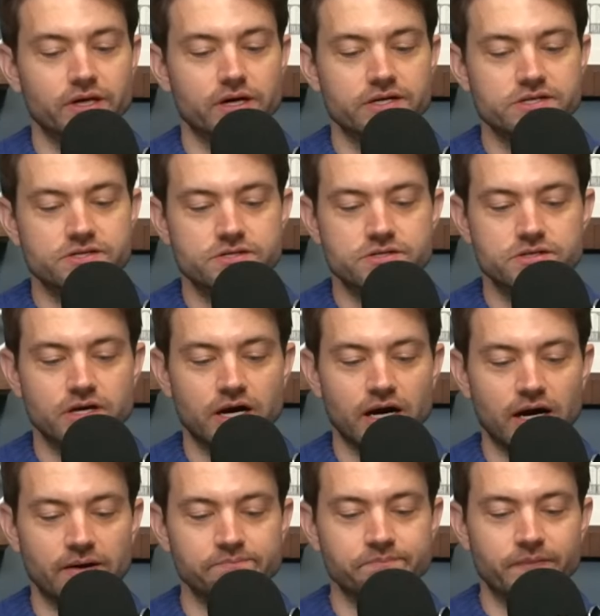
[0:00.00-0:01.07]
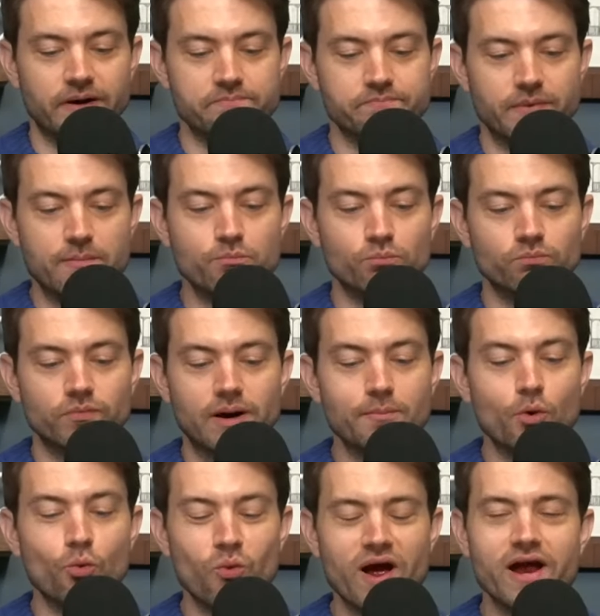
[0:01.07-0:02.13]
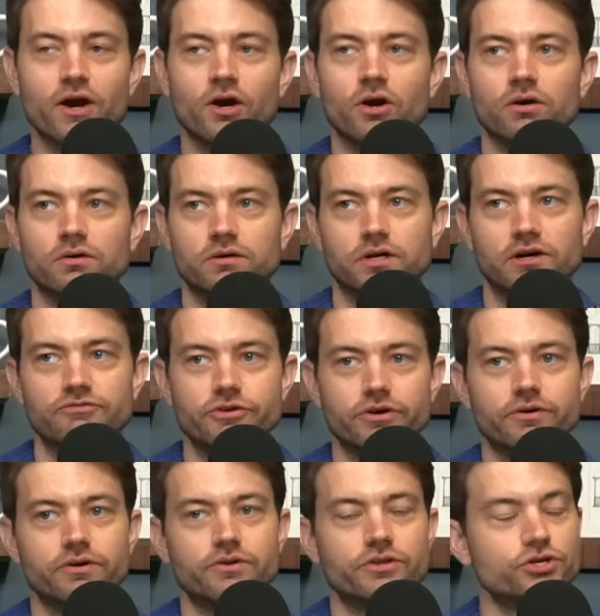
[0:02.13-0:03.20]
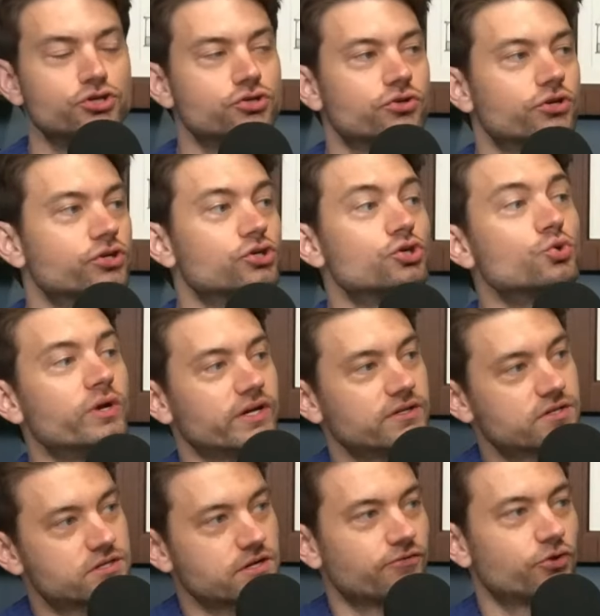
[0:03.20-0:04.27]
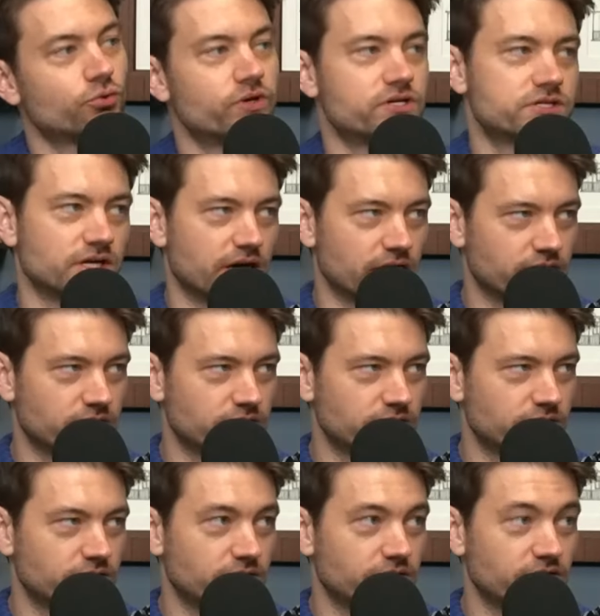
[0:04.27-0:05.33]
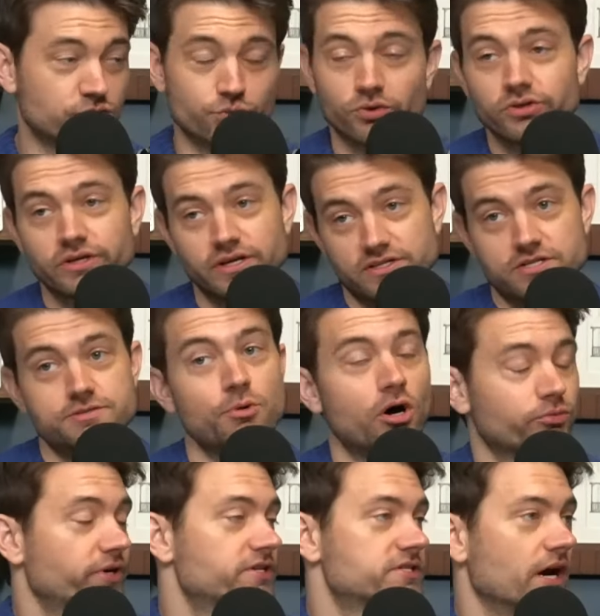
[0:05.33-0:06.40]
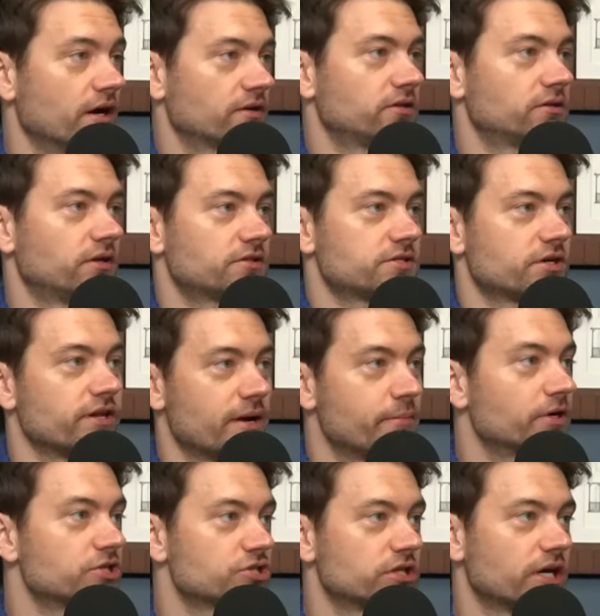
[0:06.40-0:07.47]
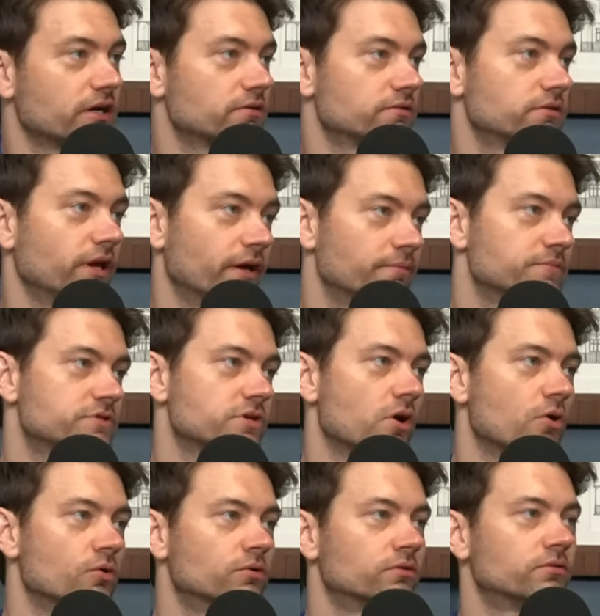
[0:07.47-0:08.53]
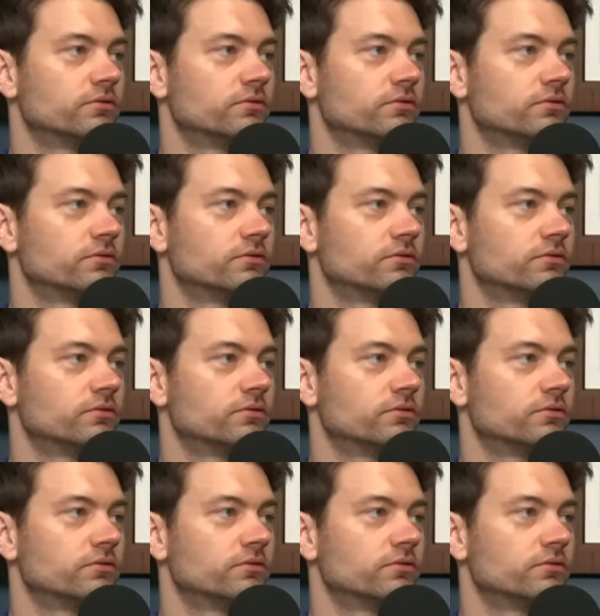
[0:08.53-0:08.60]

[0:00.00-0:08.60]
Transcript: because I'm aware of the units of the restock. Mm-hmm. It's a small restock. I'll tell you that much. Yeah. It is. Yeah. So,